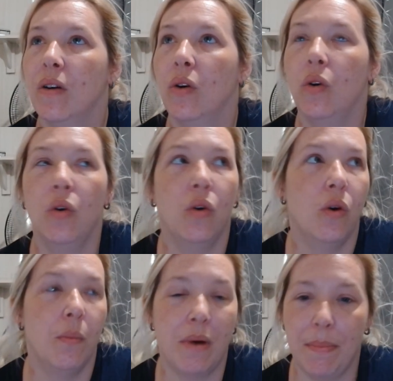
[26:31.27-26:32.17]

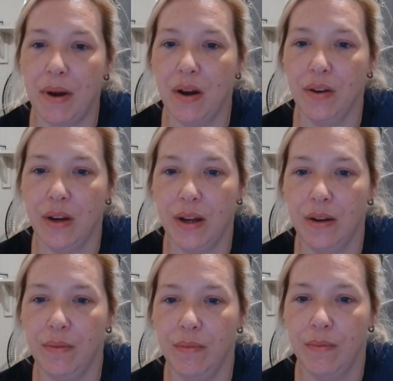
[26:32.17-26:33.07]
or my
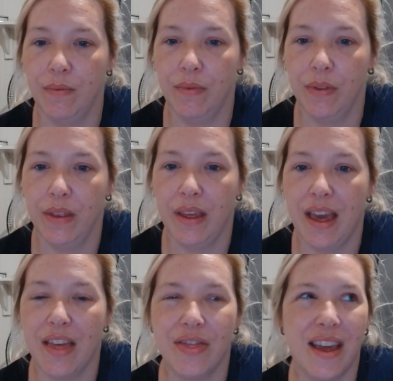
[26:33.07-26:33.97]
partner,
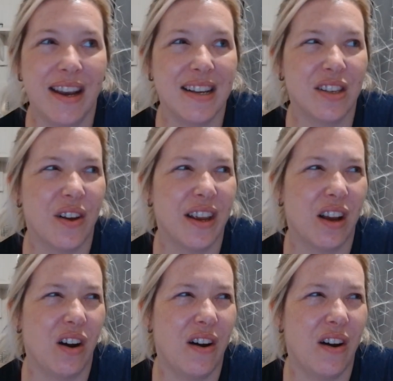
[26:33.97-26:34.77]
then it's like